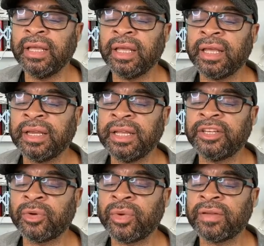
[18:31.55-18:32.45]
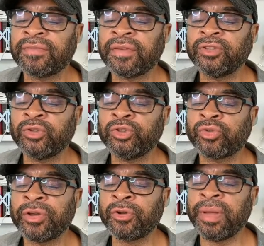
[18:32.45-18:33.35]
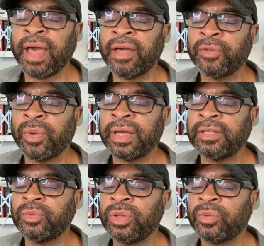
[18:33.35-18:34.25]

and indirect frontal striatal pathways with